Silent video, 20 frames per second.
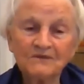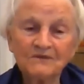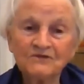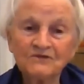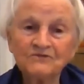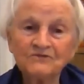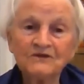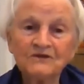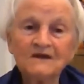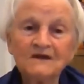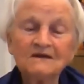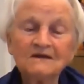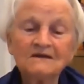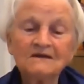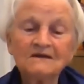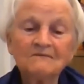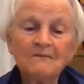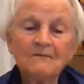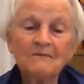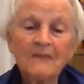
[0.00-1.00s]
street,
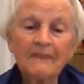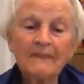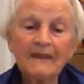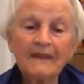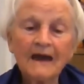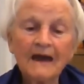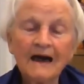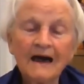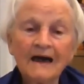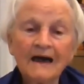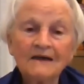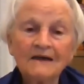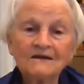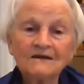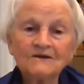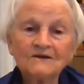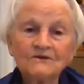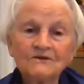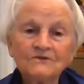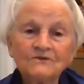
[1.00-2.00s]
and
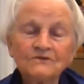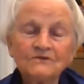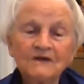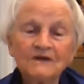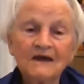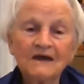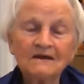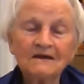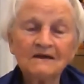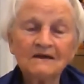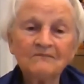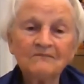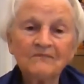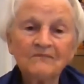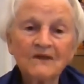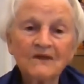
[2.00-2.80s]
together